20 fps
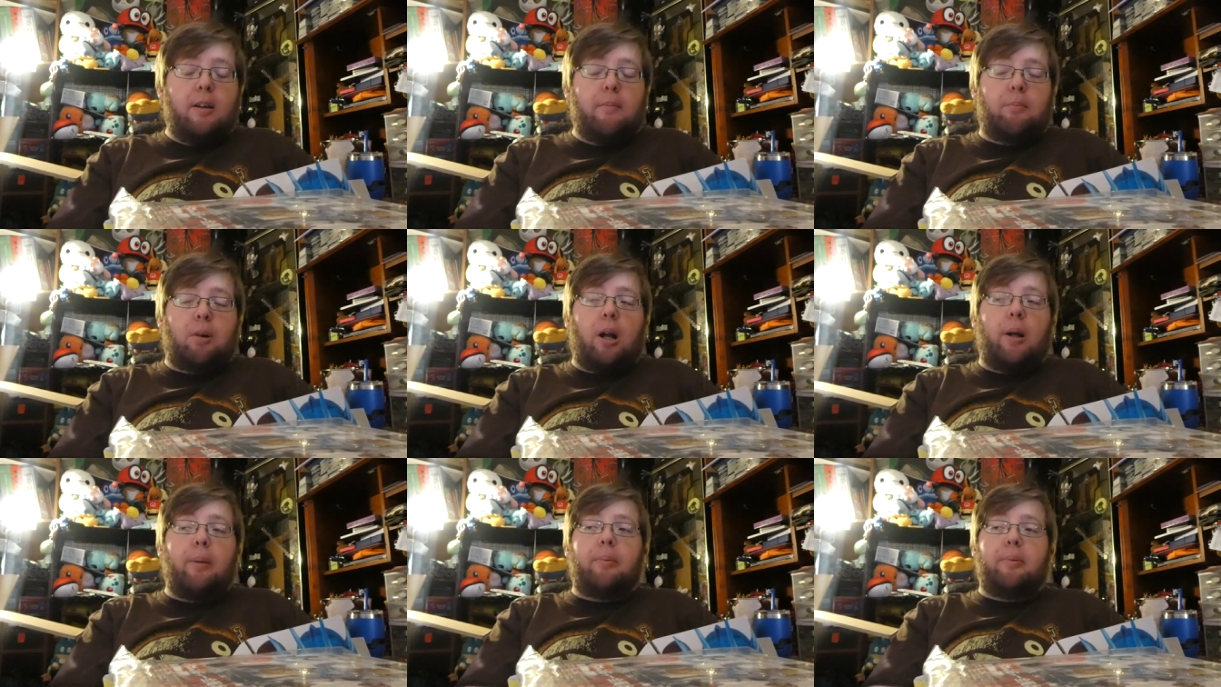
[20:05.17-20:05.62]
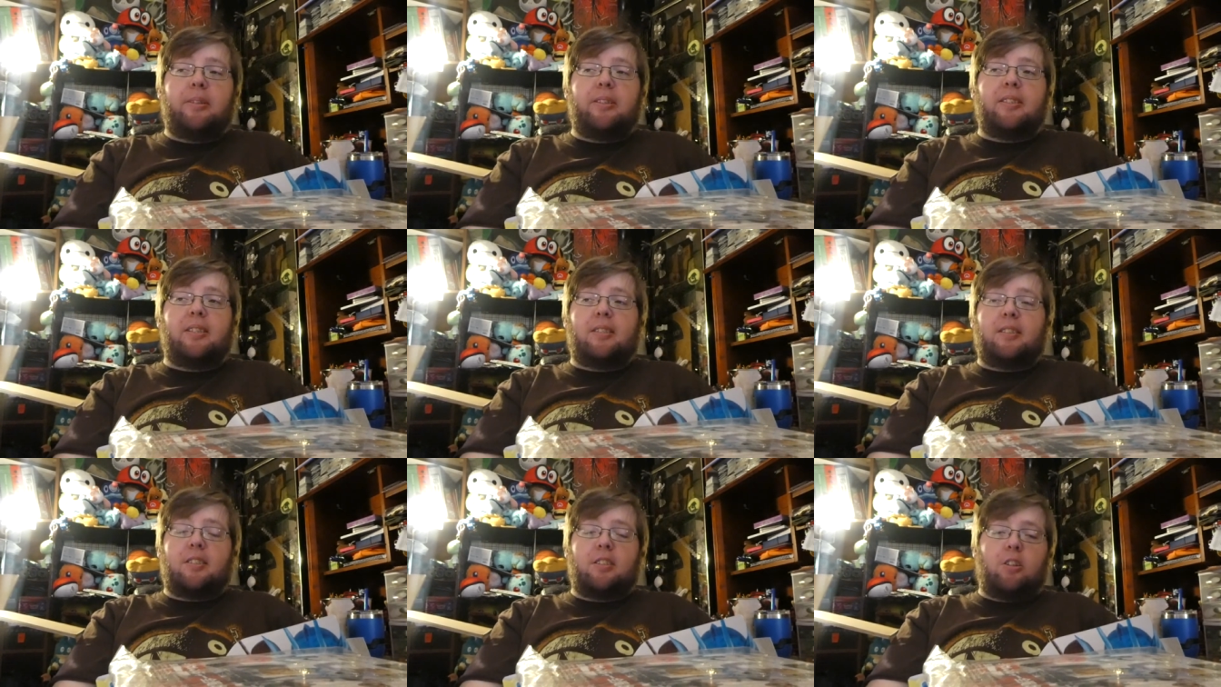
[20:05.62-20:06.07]
probably
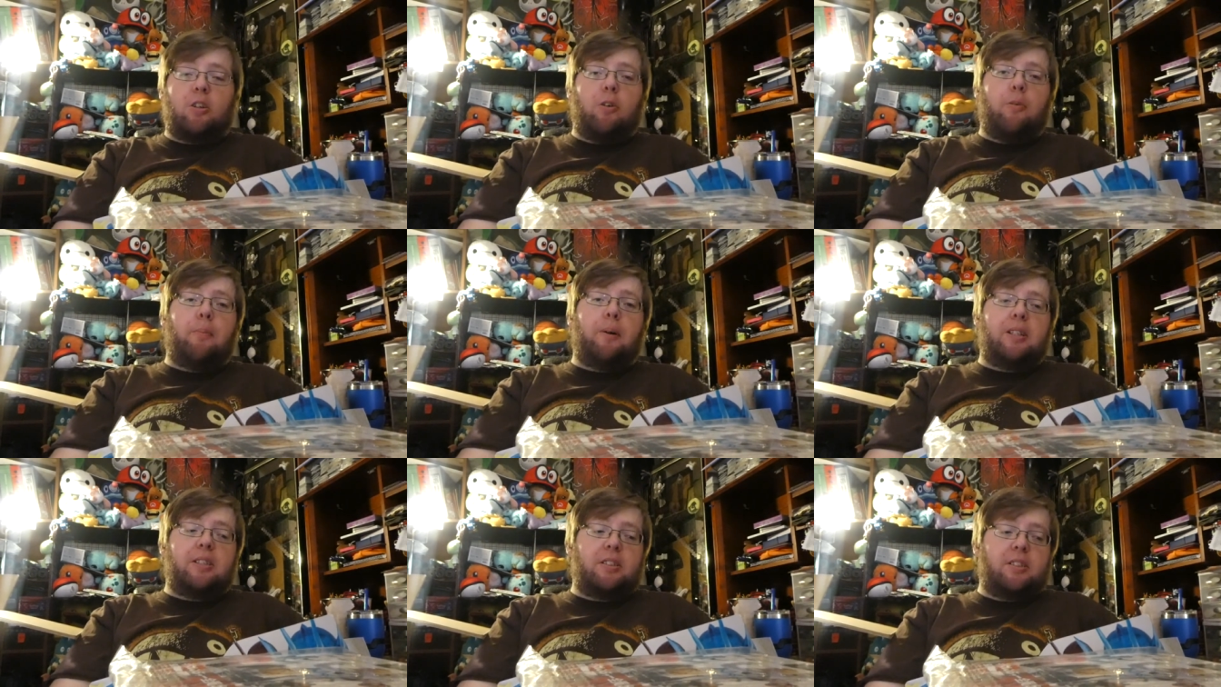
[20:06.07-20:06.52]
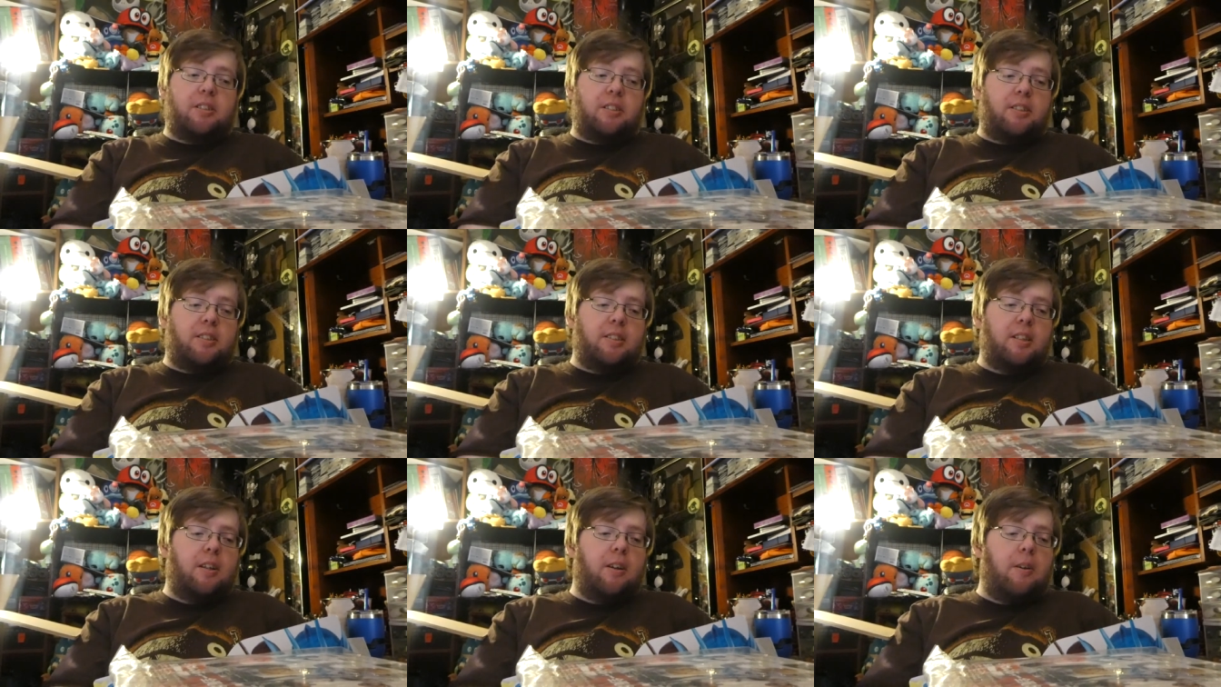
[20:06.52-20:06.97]
since Go
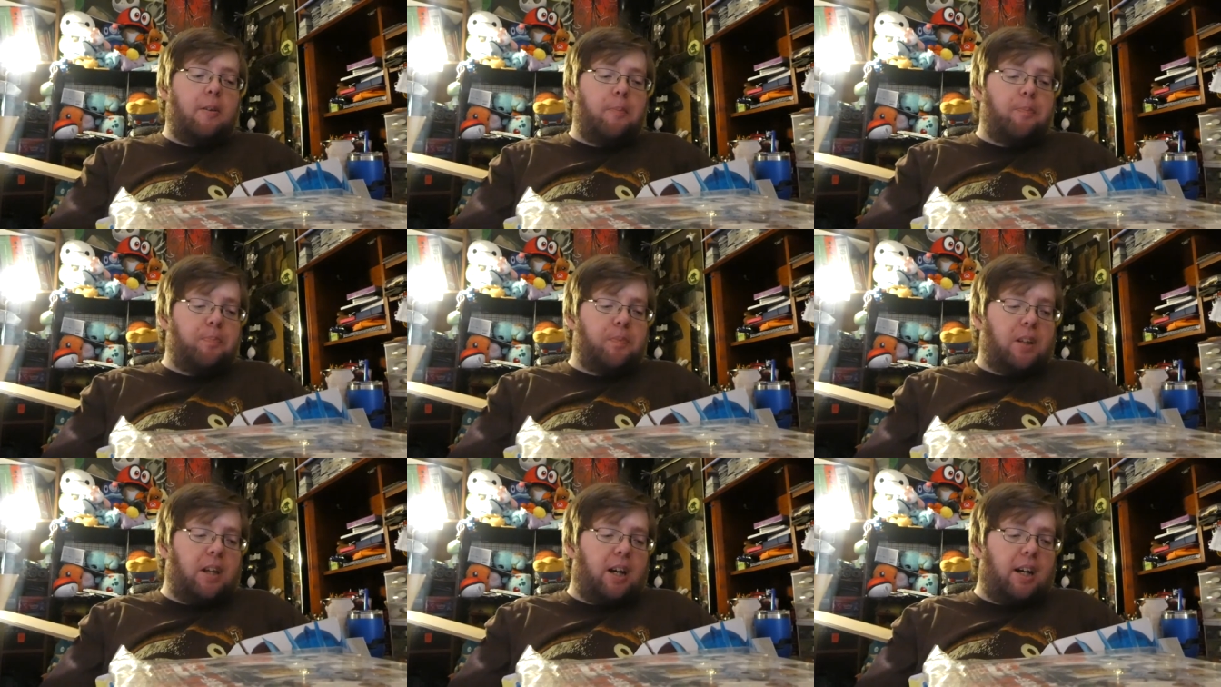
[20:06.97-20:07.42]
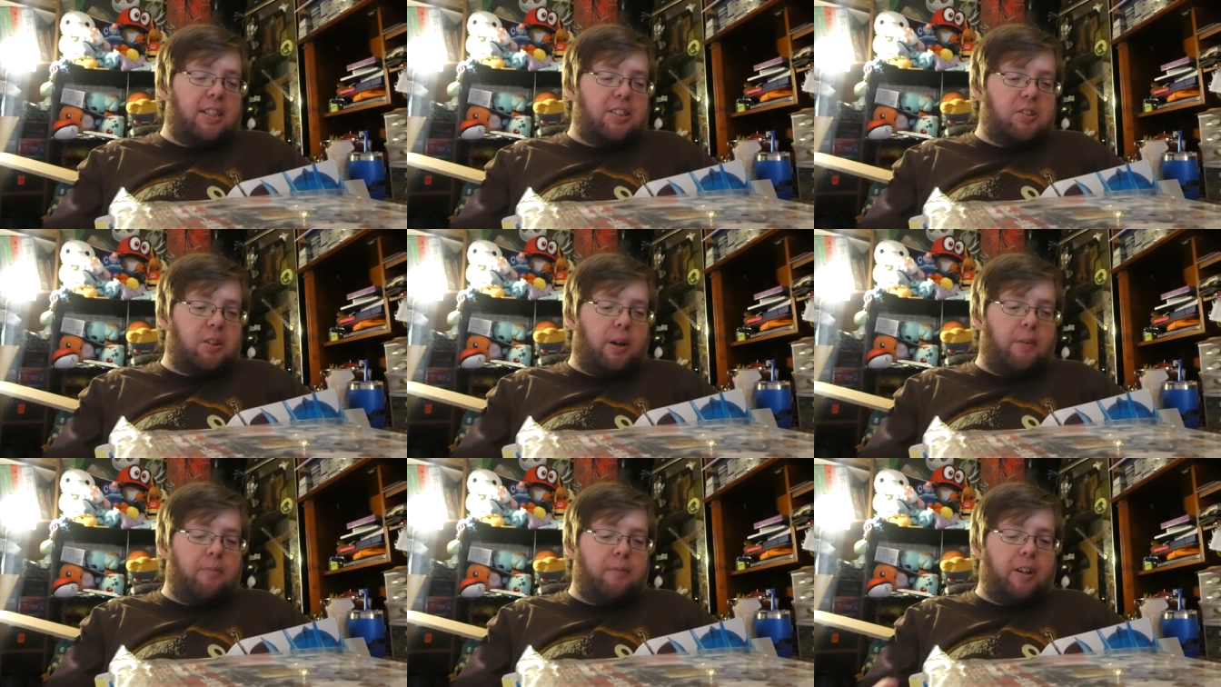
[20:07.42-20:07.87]
Busters. Uh,
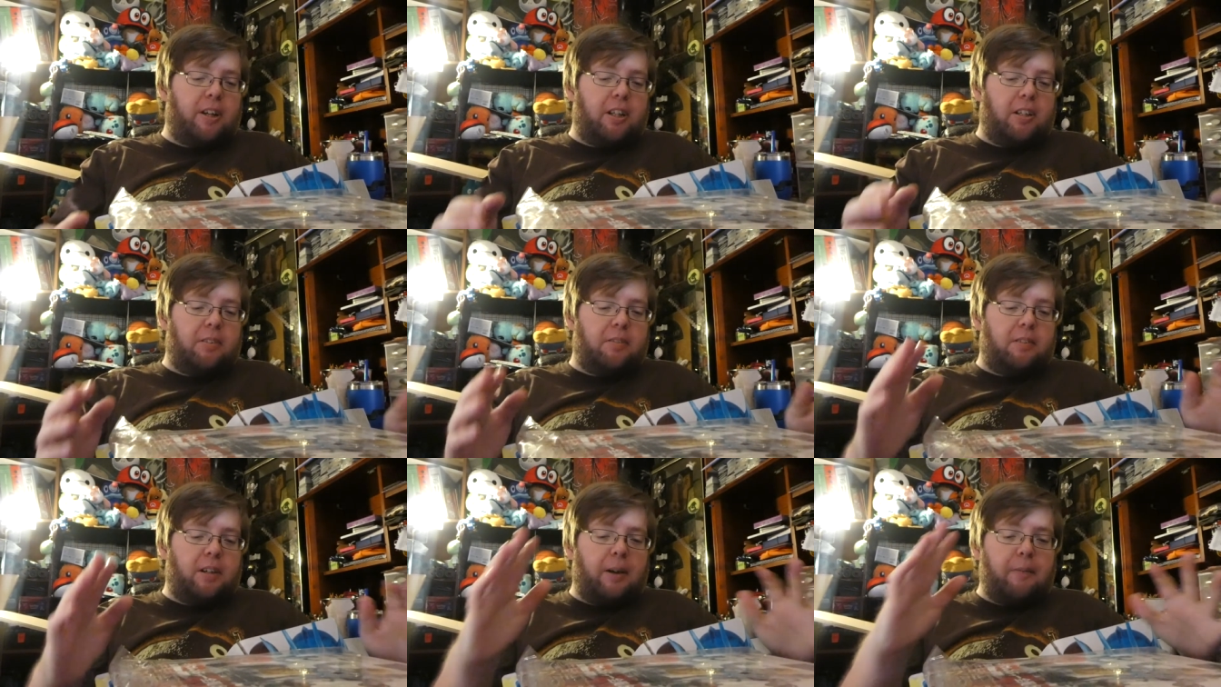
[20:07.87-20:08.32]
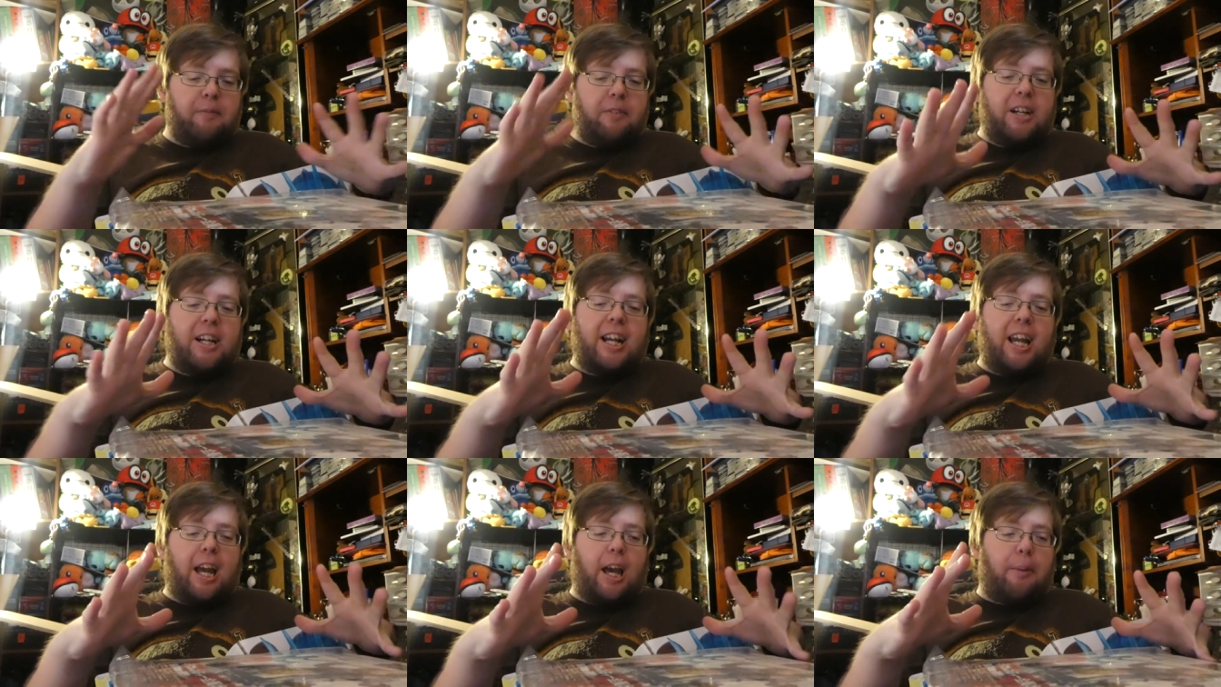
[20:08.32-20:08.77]
so I'm very I'm
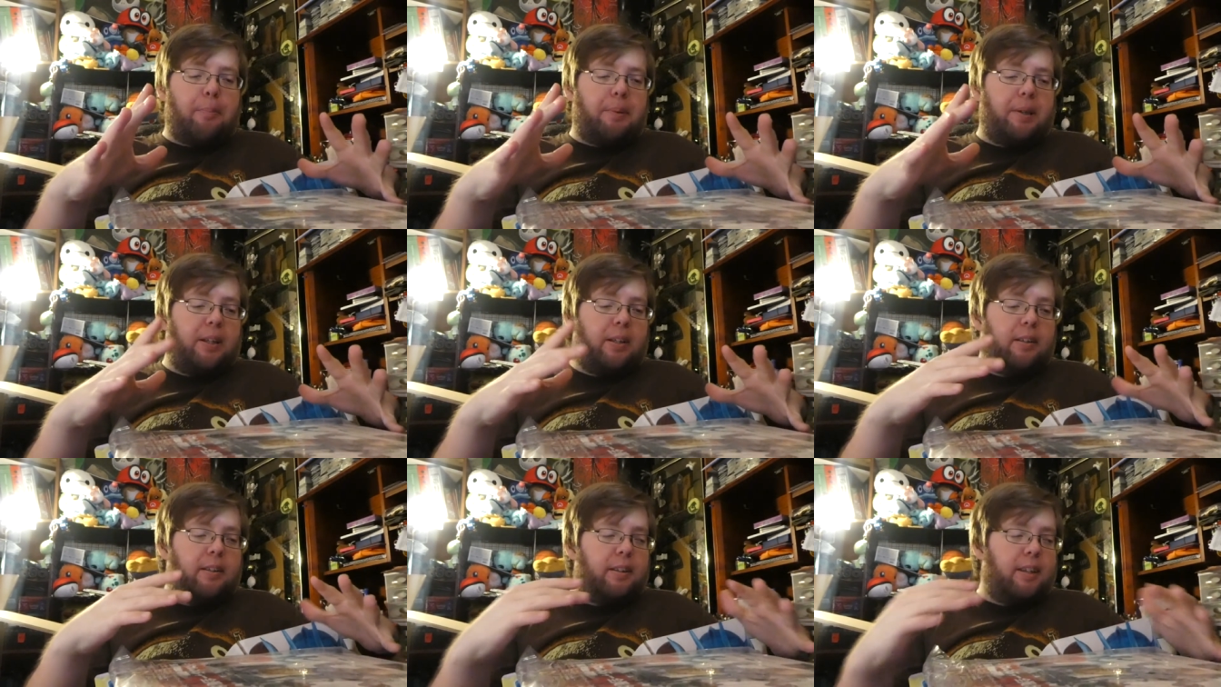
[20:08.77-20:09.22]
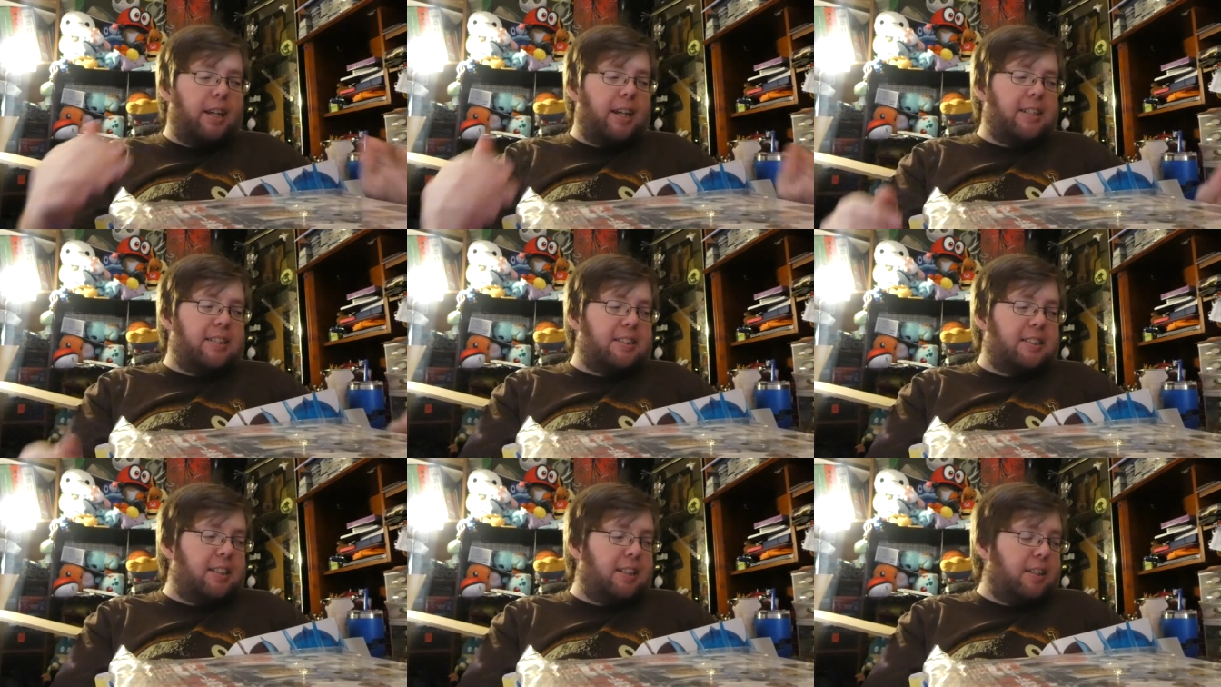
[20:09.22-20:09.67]
very happy
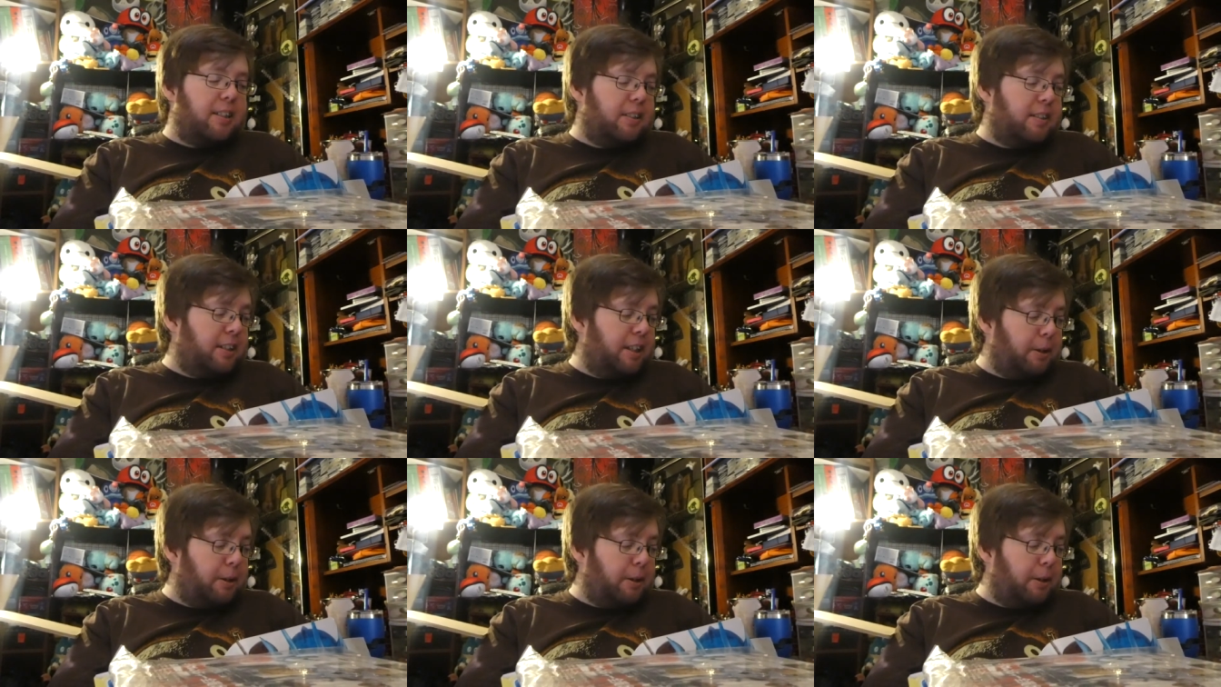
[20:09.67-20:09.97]
that uh,